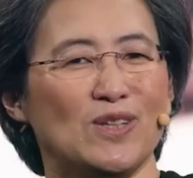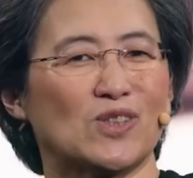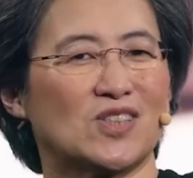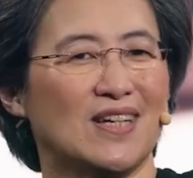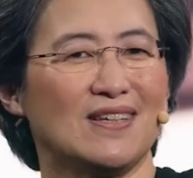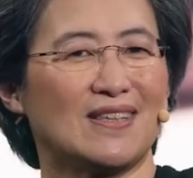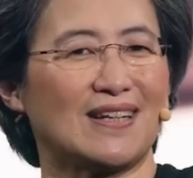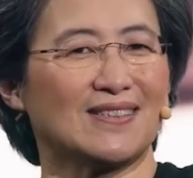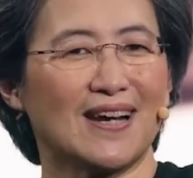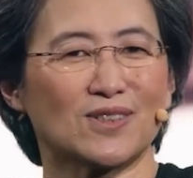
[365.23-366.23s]
and I'm
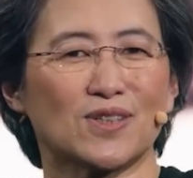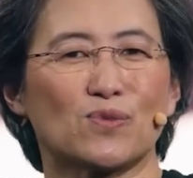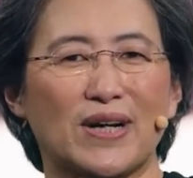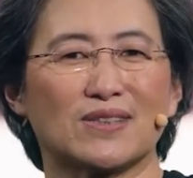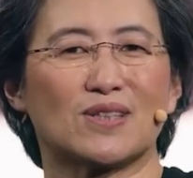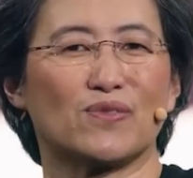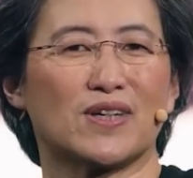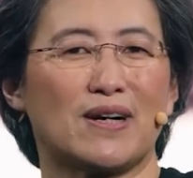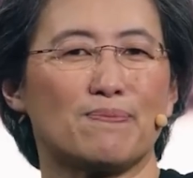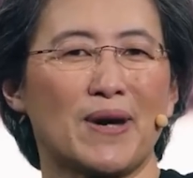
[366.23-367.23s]
not certain
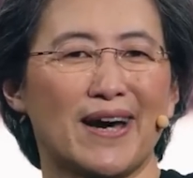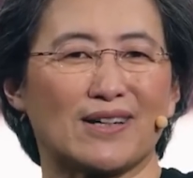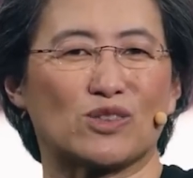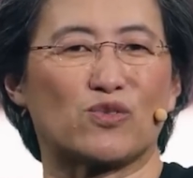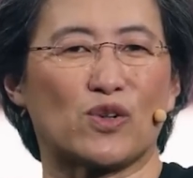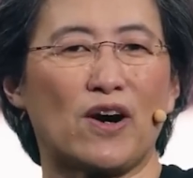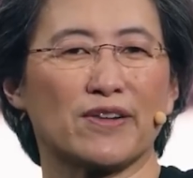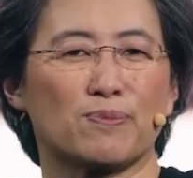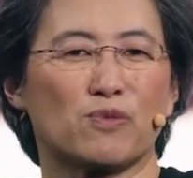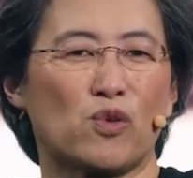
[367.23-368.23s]
whether that's
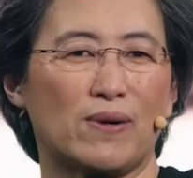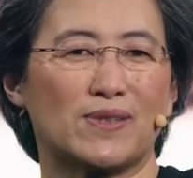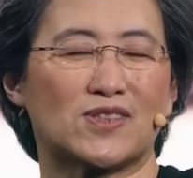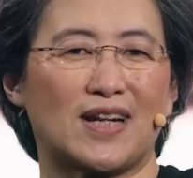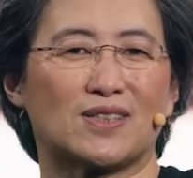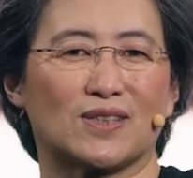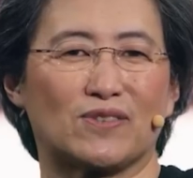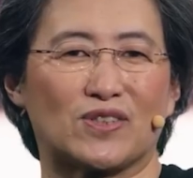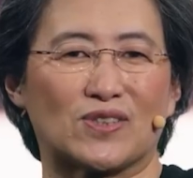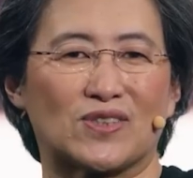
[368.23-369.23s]
overclocked or not,
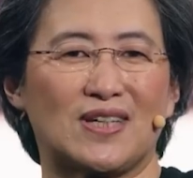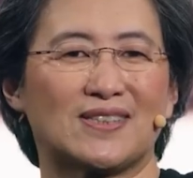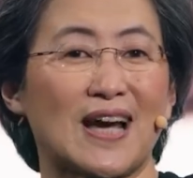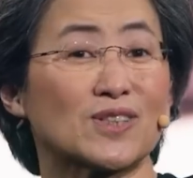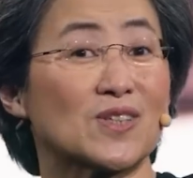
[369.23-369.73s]
but I can tell you